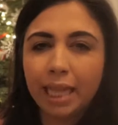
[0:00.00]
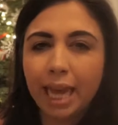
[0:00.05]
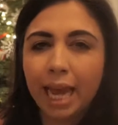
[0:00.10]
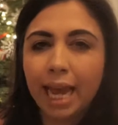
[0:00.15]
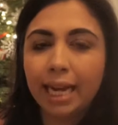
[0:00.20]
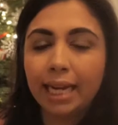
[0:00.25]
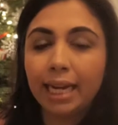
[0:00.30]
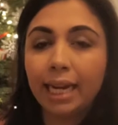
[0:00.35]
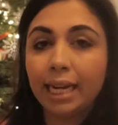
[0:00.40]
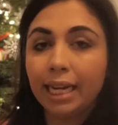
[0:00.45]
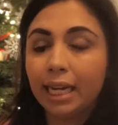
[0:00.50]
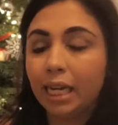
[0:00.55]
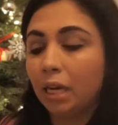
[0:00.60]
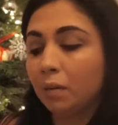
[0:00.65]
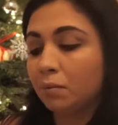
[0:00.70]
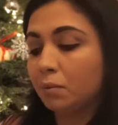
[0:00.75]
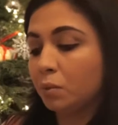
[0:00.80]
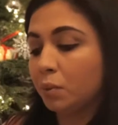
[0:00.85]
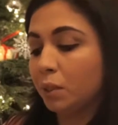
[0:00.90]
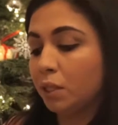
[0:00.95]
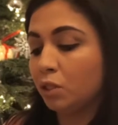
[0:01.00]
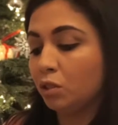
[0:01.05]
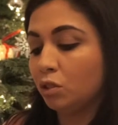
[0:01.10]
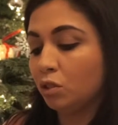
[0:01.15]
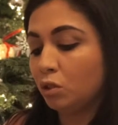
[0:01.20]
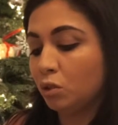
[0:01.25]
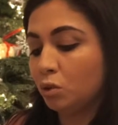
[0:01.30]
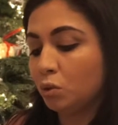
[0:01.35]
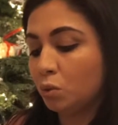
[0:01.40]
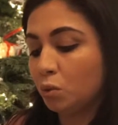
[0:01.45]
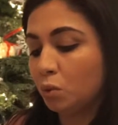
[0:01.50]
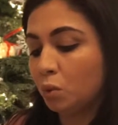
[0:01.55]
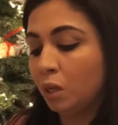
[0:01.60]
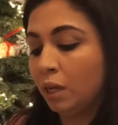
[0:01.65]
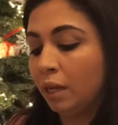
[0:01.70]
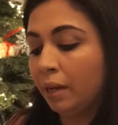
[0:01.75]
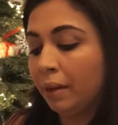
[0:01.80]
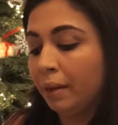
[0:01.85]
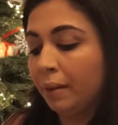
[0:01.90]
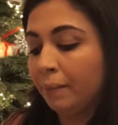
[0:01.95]
10 and it comes with a stool.
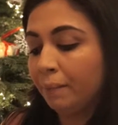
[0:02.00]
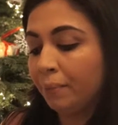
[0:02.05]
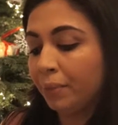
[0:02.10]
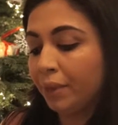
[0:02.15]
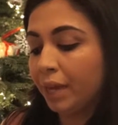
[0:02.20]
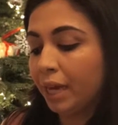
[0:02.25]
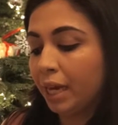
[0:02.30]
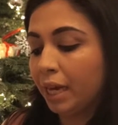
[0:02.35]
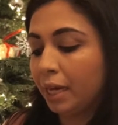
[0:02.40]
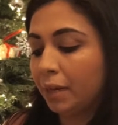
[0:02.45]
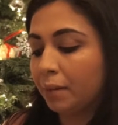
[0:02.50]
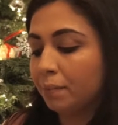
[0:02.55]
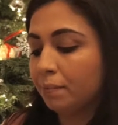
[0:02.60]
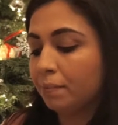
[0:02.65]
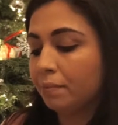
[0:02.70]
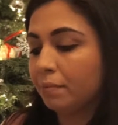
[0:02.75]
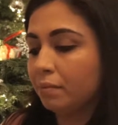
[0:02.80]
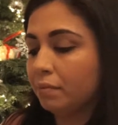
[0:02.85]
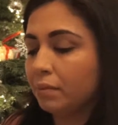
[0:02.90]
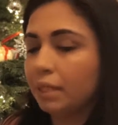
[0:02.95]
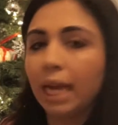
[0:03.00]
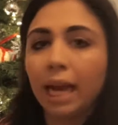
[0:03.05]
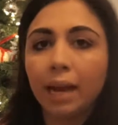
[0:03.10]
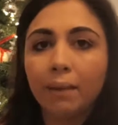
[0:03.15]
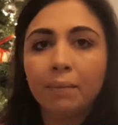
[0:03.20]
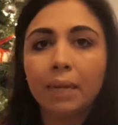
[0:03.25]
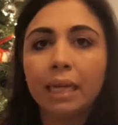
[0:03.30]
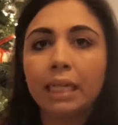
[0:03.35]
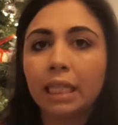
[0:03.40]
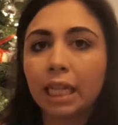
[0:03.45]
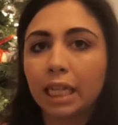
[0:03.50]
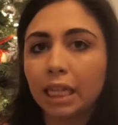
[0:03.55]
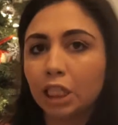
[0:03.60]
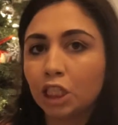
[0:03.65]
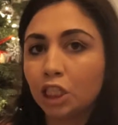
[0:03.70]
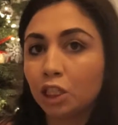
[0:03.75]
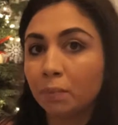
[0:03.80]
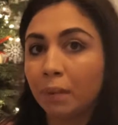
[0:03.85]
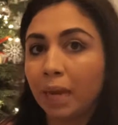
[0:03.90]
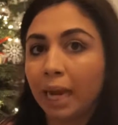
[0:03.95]
Um, yeah, it's like the
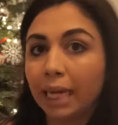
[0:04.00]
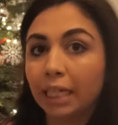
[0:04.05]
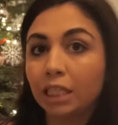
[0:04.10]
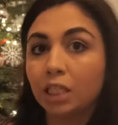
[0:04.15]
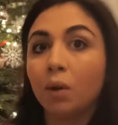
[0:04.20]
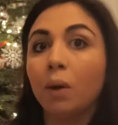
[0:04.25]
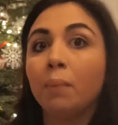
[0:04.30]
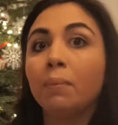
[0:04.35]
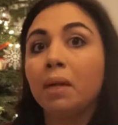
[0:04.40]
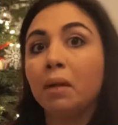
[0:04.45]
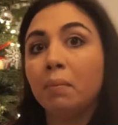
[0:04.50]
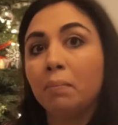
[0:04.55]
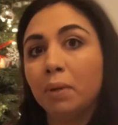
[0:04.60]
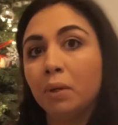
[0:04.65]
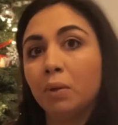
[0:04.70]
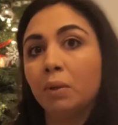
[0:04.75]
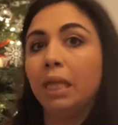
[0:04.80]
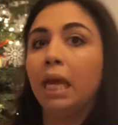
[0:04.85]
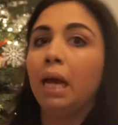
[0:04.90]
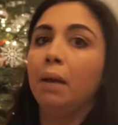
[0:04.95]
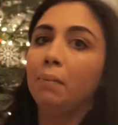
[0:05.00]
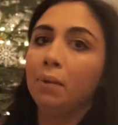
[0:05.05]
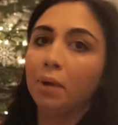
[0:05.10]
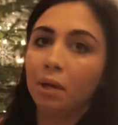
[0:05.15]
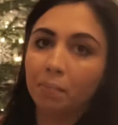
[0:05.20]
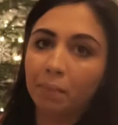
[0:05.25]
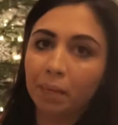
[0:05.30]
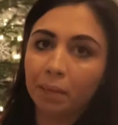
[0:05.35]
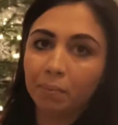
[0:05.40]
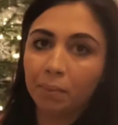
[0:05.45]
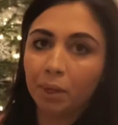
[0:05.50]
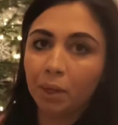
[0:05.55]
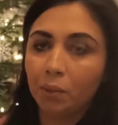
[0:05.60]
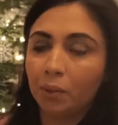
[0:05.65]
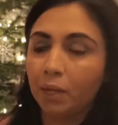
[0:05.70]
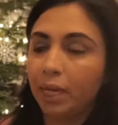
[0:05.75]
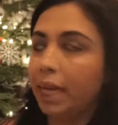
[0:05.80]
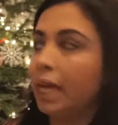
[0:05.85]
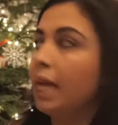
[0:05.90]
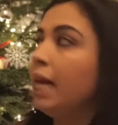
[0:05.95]
shebang. So I'm gonna build that, put a big bow
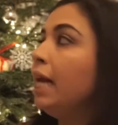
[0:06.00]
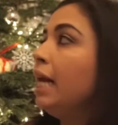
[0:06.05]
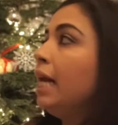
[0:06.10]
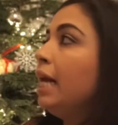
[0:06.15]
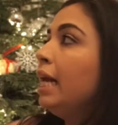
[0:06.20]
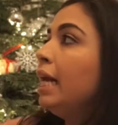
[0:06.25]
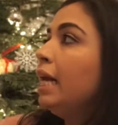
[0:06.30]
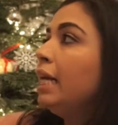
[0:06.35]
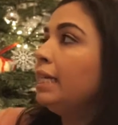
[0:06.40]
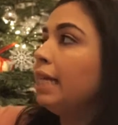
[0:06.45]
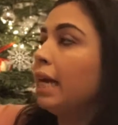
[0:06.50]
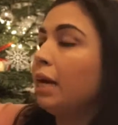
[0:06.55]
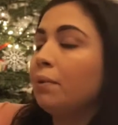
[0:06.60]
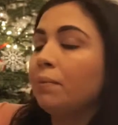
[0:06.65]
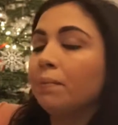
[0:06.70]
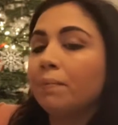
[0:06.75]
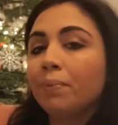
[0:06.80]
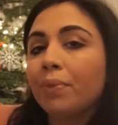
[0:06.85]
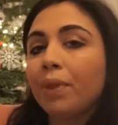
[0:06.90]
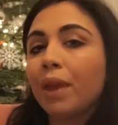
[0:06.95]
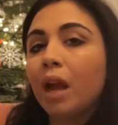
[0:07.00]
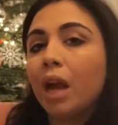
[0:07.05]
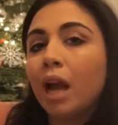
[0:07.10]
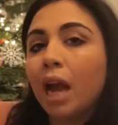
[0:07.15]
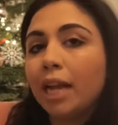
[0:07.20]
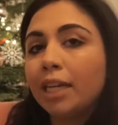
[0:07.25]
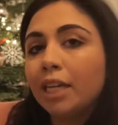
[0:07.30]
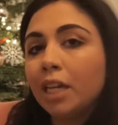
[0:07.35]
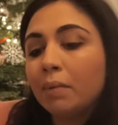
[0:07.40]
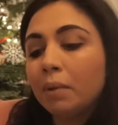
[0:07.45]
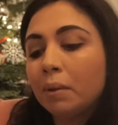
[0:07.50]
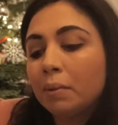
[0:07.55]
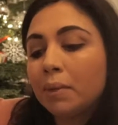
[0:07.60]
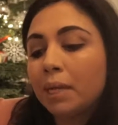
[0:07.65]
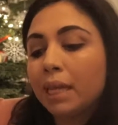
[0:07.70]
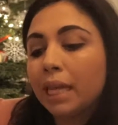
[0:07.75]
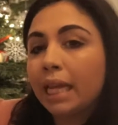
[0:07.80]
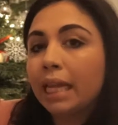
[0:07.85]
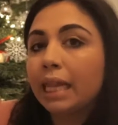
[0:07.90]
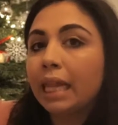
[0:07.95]
on it. Now, I know people
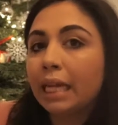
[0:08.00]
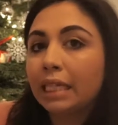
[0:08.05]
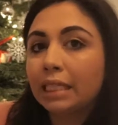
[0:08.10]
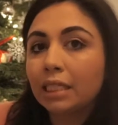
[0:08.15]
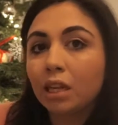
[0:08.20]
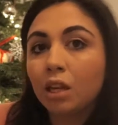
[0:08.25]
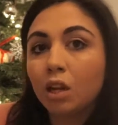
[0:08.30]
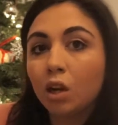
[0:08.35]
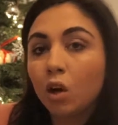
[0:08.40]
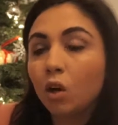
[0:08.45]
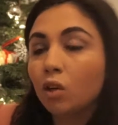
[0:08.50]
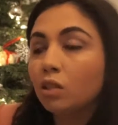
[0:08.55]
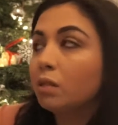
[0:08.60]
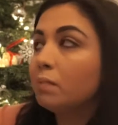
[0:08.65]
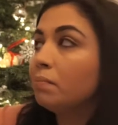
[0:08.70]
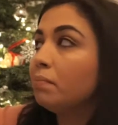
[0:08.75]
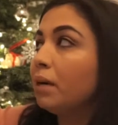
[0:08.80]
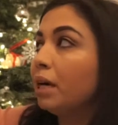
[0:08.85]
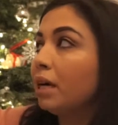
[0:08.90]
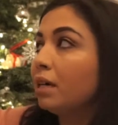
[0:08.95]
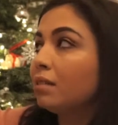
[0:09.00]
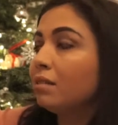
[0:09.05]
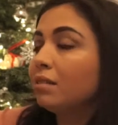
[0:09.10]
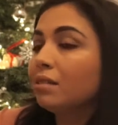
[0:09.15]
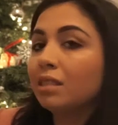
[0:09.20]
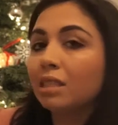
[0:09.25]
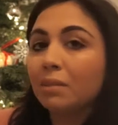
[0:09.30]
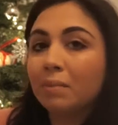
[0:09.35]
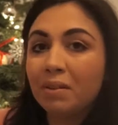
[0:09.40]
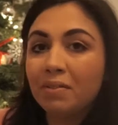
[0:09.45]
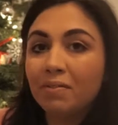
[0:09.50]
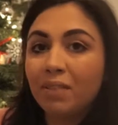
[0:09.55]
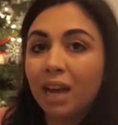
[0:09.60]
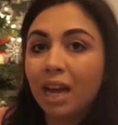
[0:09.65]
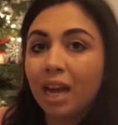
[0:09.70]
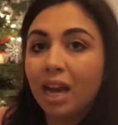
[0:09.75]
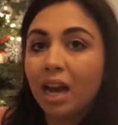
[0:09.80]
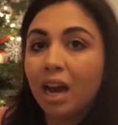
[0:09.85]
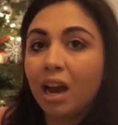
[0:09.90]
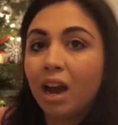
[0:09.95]
think that's a lot but to be
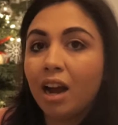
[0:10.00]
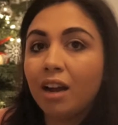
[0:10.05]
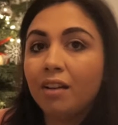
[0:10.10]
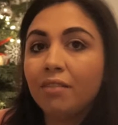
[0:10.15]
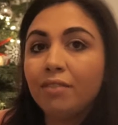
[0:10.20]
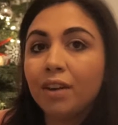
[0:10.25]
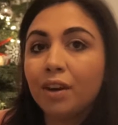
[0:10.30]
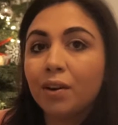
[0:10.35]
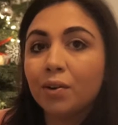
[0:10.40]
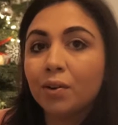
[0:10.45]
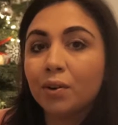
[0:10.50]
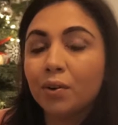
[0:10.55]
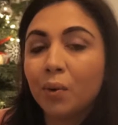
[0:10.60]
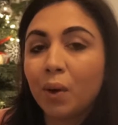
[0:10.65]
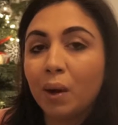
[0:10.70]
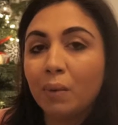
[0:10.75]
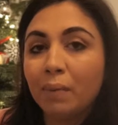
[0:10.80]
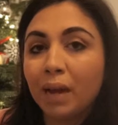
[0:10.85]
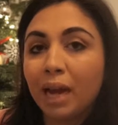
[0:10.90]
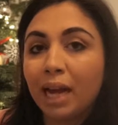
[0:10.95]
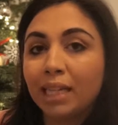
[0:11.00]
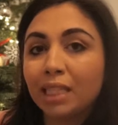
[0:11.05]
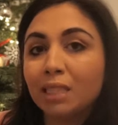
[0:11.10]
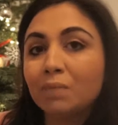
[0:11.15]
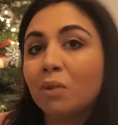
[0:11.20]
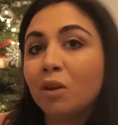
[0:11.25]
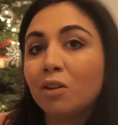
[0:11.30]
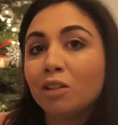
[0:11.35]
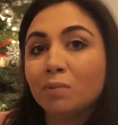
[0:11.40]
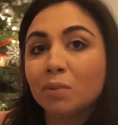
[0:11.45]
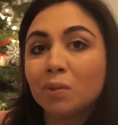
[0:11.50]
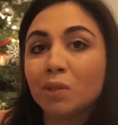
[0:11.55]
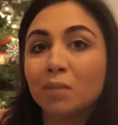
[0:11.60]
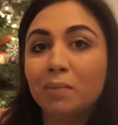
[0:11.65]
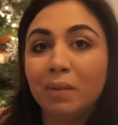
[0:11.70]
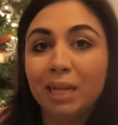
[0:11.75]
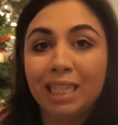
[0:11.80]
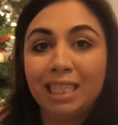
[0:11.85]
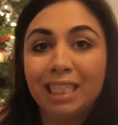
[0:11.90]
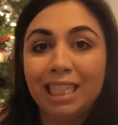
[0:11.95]
fair, I felt quite bad. It's my
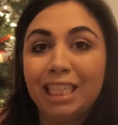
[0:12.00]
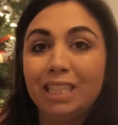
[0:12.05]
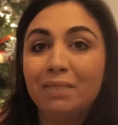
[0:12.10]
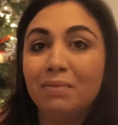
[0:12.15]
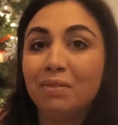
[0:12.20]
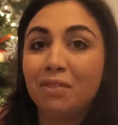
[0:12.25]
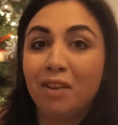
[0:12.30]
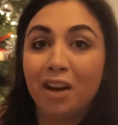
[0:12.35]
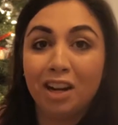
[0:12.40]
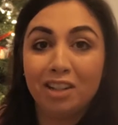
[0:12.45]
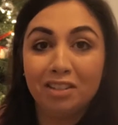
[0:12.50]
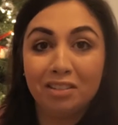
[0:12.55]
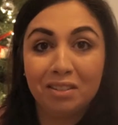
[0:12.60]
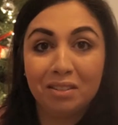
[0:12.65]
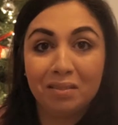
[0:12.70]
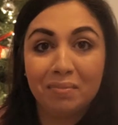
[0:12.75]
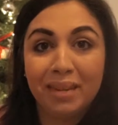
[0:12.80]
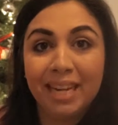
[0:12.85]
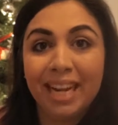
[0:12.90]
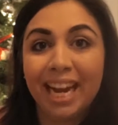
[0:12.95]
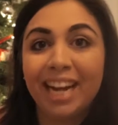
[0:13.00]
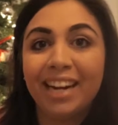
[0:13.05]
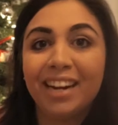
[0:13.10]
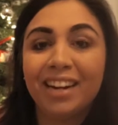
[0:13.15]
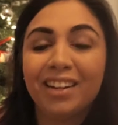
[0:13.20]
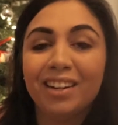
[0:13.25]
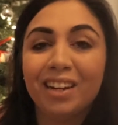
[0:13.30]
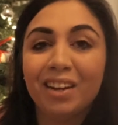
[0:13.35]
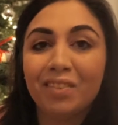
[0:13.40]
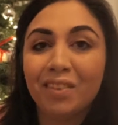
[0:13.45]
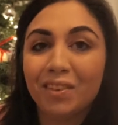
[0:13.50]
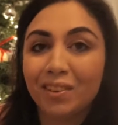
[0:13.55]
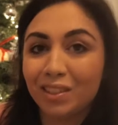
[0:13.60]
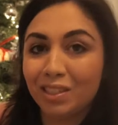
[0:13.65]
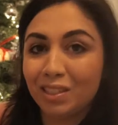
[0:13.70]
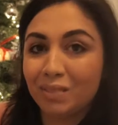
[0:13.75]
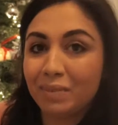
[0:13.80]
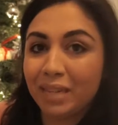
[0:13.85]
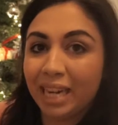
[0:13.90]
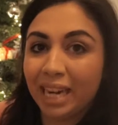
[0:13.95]
responsibility to provide her with a piano if I'm going
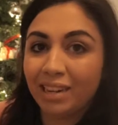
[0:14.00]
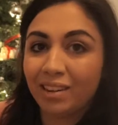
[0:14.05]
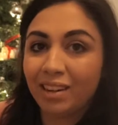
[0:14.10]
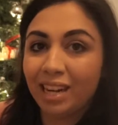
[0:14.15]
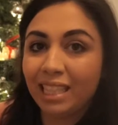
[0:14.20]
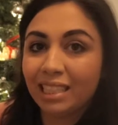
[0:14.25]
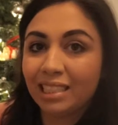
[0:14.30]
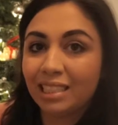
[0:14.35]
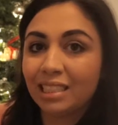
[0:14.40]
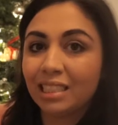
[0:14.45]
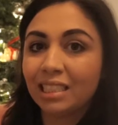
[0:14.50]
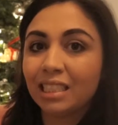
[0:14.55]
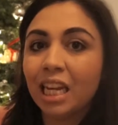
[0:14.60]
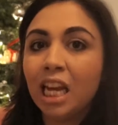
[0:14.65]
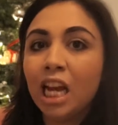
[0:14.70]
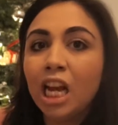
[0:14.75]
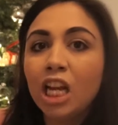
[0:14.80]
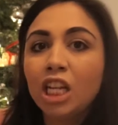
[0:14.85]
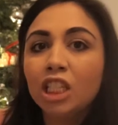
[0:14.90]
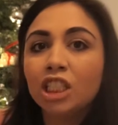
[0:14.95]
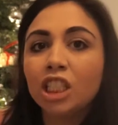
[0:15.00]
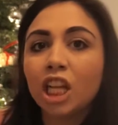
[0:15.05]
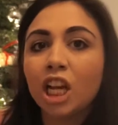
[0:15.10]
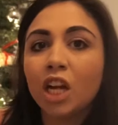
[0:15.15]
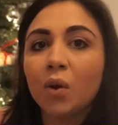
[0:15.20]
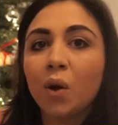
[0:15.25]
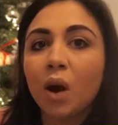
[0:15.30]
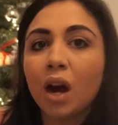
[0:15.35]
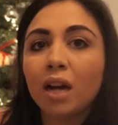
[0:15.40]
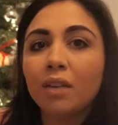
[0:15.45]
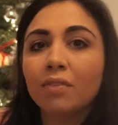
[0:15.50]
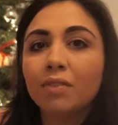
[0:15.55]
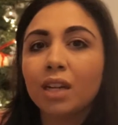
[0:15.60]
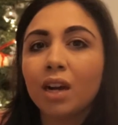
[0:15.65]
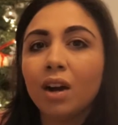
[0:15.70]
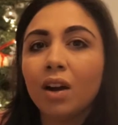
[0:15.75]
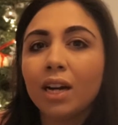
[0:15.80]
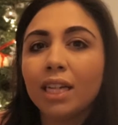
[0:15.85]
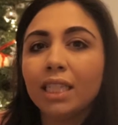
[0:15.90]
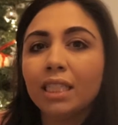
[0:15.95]
to do piano lessons. So I've
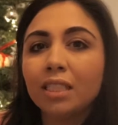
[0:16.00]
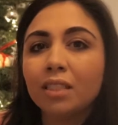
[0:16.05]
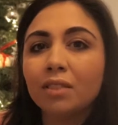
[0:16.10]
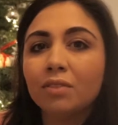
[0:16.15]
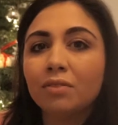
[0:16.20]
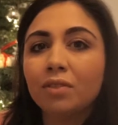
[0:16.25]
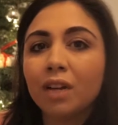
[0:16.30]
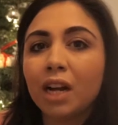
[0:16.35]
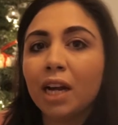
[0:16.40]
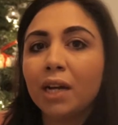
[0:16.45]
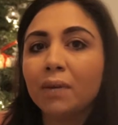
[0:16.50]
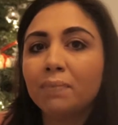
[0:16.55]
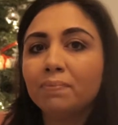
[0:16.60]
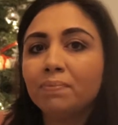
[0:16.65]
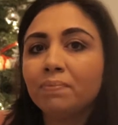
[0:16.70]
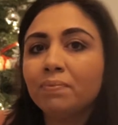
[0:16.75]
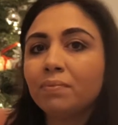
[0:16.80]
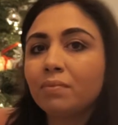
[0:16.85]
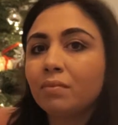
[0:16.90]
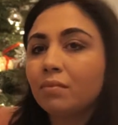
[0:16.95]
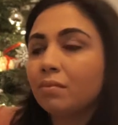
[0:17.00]
kind of um,